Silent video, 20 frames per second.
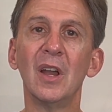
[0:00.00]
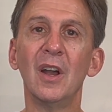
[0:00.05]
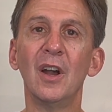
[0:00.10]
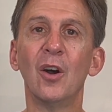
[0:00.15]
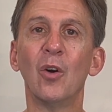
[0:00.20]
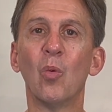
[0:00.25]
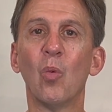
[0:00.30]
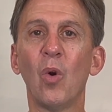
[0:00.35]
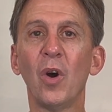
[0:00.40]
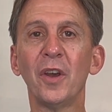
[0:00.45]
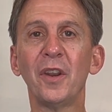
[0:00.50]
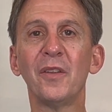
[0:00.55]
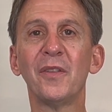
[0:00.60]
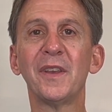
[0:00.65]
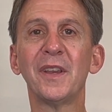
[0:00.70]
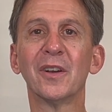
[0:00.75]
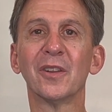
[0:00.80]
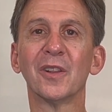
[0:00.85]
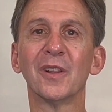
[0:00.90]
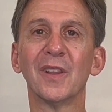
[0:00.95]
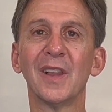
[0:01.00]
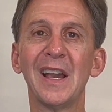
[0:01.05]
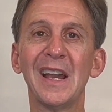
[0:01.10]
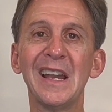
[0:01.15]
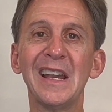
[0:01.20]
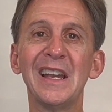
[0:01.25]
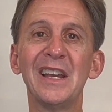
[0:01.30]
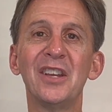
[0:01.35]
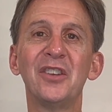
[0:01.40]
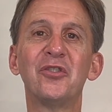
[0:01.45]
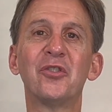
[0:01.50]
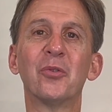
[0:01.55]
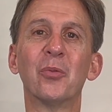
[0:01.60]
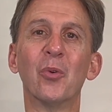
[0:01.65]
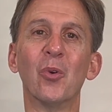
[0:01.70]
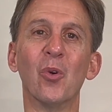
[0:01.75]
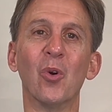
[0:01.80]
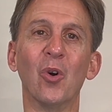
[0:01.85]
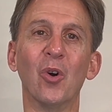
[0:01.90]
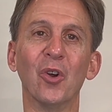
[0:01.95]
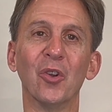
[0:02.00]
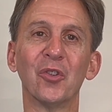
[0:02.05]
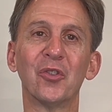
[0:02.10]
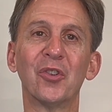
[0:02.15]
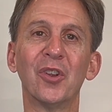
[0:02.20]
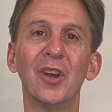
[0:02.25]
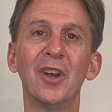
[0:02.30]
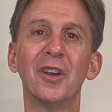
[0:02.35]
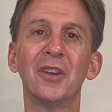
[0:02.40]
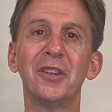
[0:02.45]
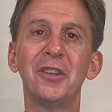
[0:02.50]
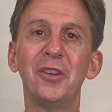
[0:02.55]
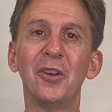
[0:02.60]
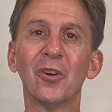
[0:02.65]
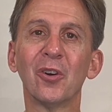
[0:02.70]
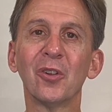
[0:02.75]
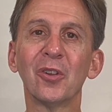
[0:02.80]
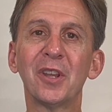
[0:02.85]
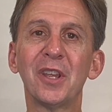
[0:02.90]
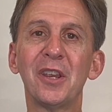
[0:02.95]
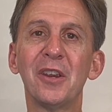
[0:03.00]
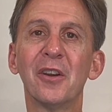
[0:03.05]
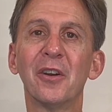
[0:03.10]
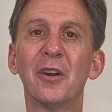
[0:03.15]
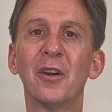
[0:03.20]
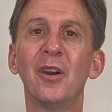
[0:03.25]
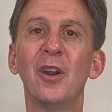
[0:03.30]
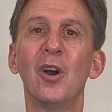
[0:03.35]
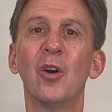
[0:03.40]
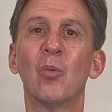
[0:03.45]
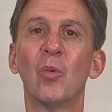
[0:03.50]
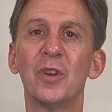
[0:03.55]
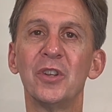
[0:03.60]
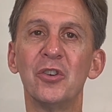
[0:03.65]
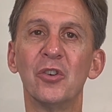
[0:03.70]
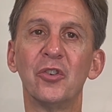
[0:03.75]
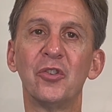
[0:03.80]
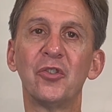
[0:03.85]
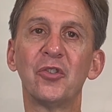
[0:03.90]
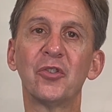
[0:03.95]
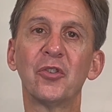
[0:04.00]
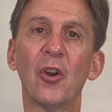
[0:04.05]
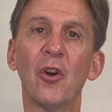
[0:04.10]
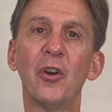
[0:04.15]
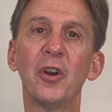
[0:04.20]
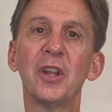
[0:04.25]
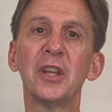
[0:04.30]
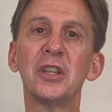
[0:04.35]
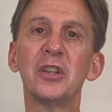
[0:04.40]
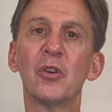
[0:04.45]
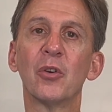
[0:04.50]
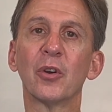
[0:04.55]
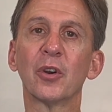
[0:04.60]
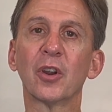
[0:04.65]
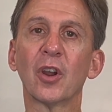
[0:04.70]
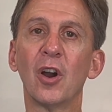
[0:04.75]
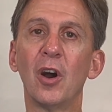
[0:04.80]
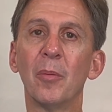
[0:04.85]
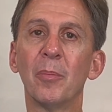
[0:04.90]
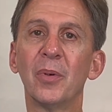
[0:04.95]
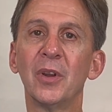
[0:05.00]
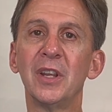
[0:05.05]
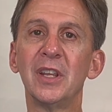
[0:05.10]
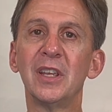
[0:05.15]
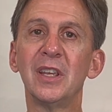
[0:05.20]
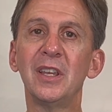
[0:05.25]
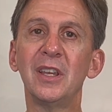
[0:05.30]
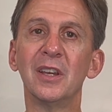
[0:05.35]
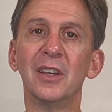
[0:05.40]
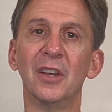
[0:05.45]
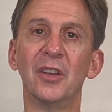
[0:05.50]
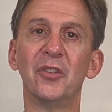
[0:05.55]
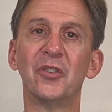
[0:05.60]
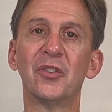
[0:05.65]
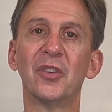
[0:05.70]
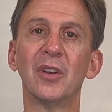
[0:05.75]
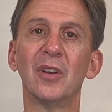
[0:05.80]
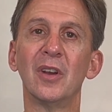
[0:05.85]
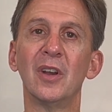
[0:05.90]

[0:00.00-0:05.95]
One of the alleged rules you'll hear when you're starting your company is